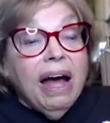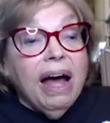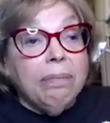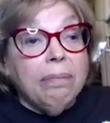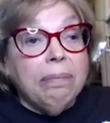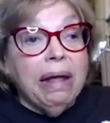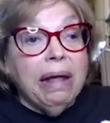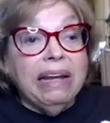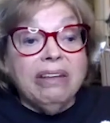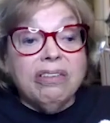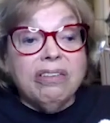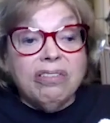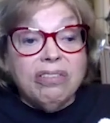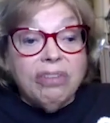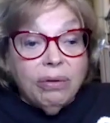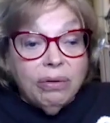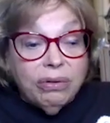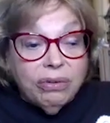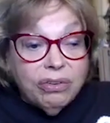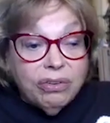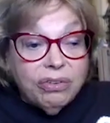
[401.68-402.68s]
many
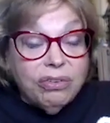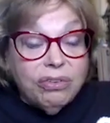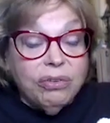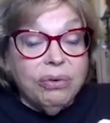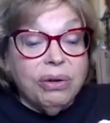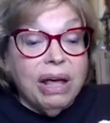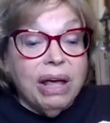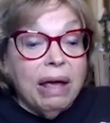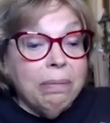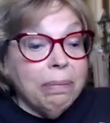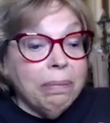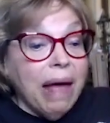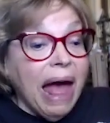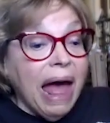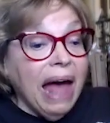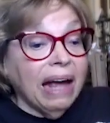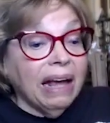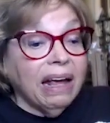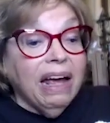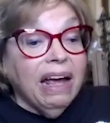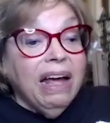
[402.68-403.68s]
soldiers who came
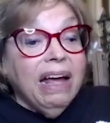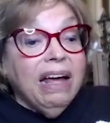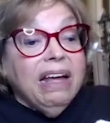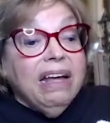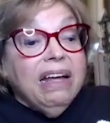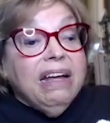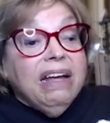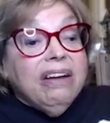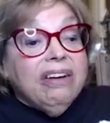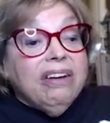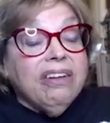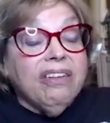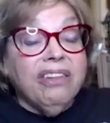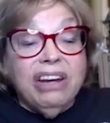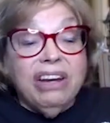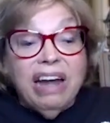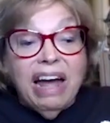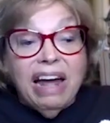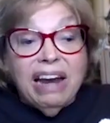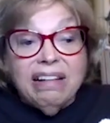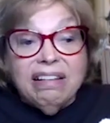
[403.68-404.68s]
back to the
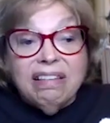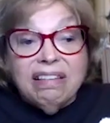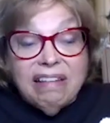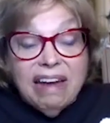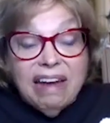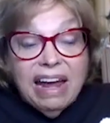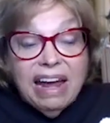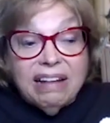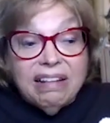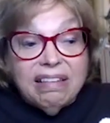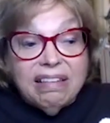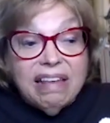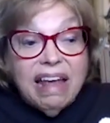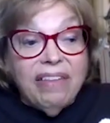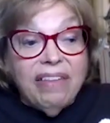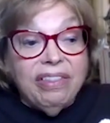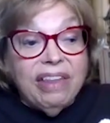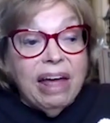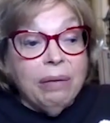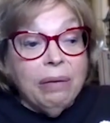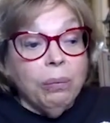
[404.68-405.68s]
United States
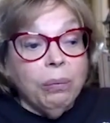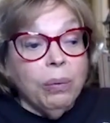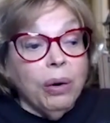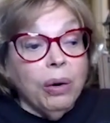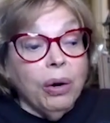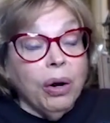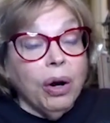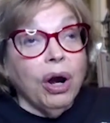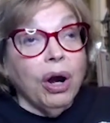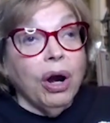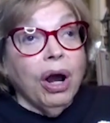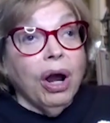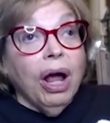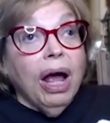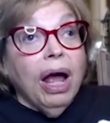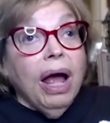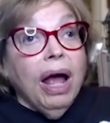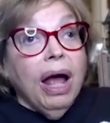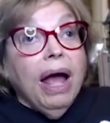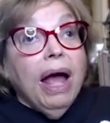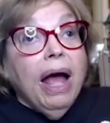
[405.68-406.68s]
and then were
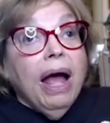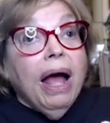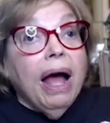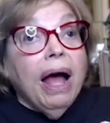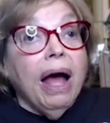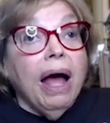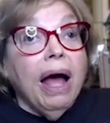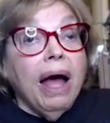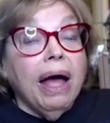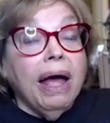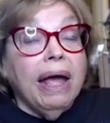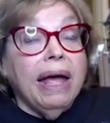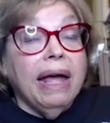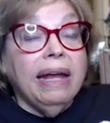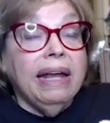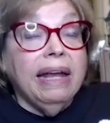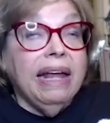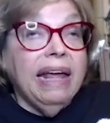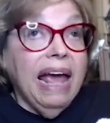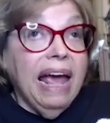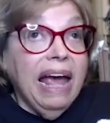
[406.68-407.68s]

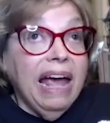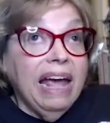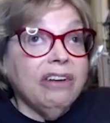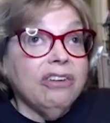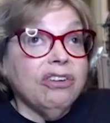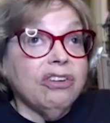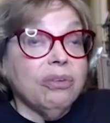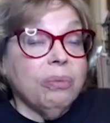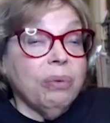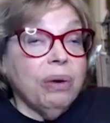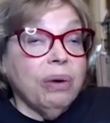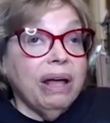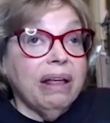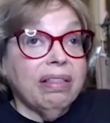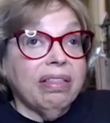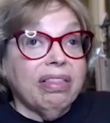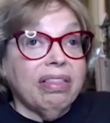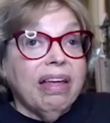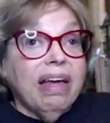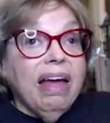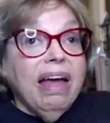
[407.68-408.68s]
engaged
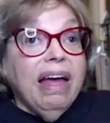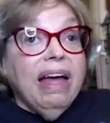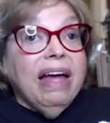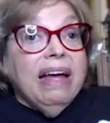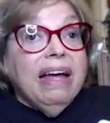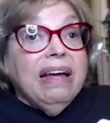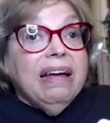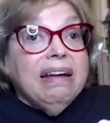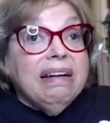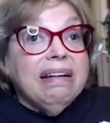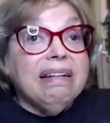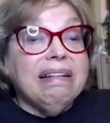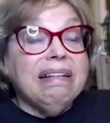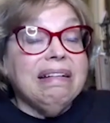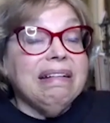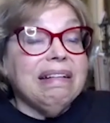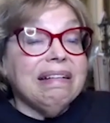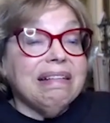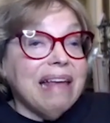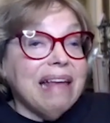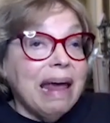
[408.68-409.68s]
with
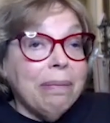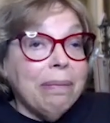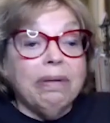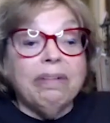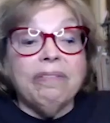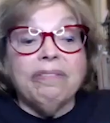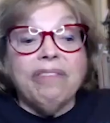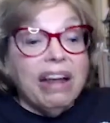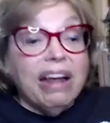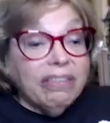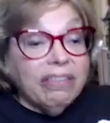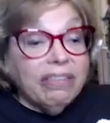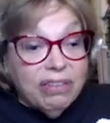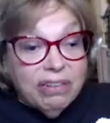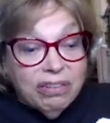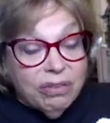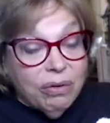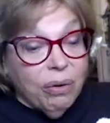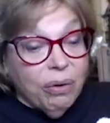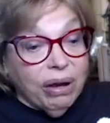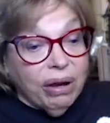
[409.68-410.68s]
disabled
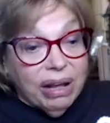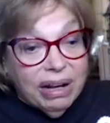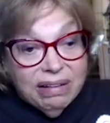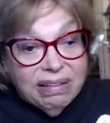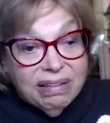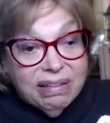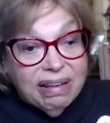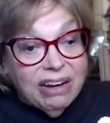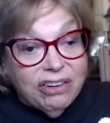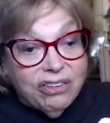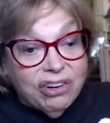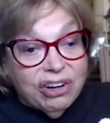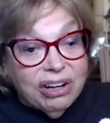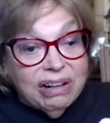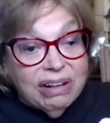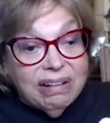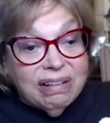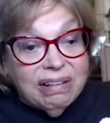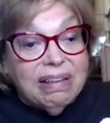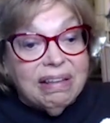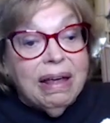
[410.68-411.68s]
veterans
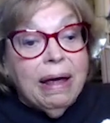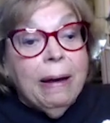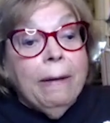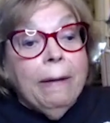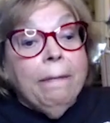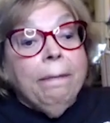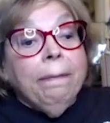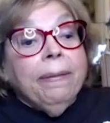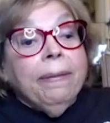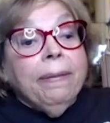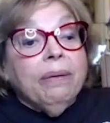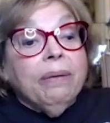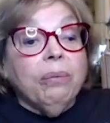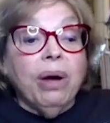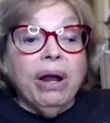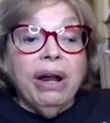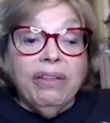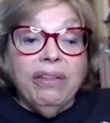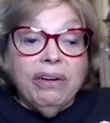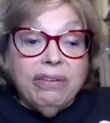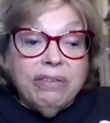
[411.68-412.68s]
organizations. One
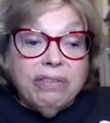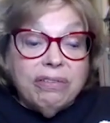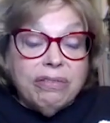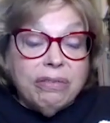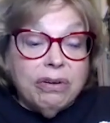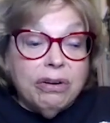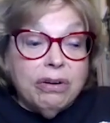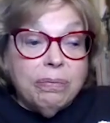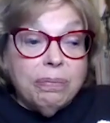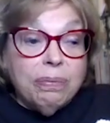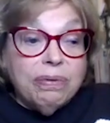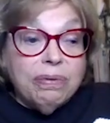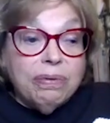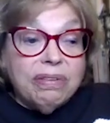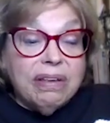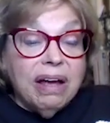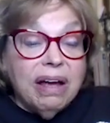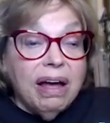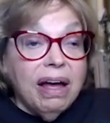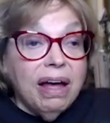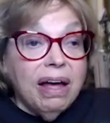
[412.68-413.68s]
of those groups
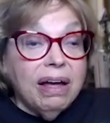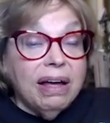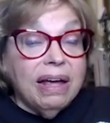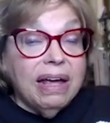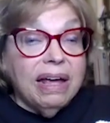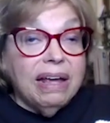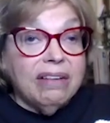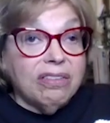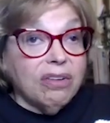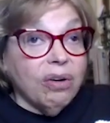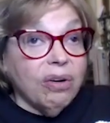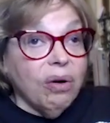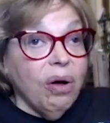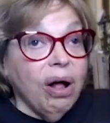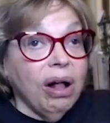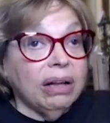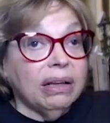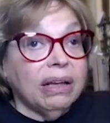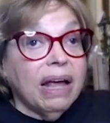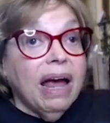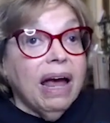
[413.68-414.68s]
is
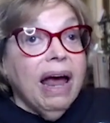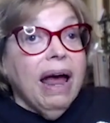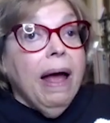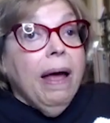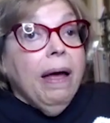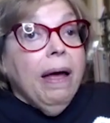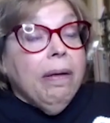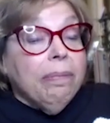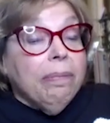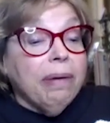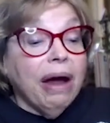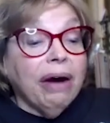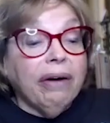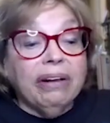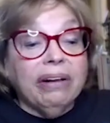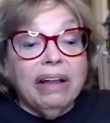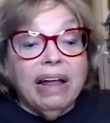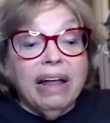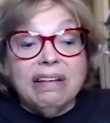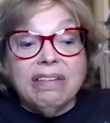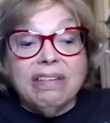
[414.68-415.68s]
called
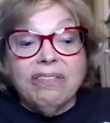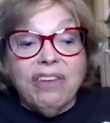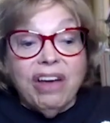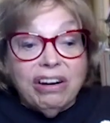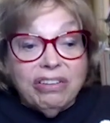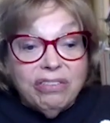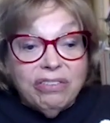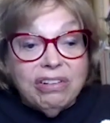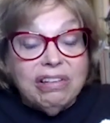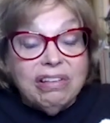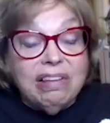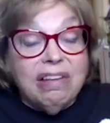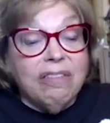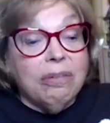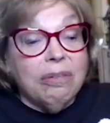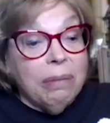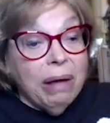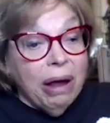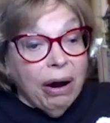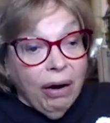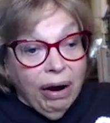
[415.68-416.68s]
Paralyzed Veterans of
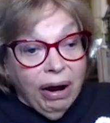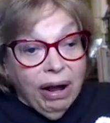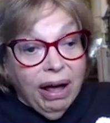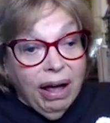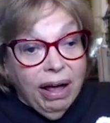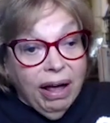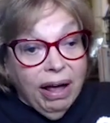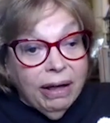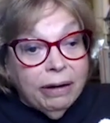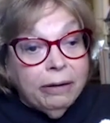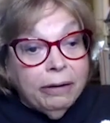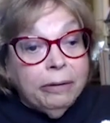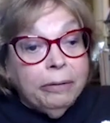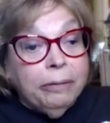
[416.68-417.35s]
America.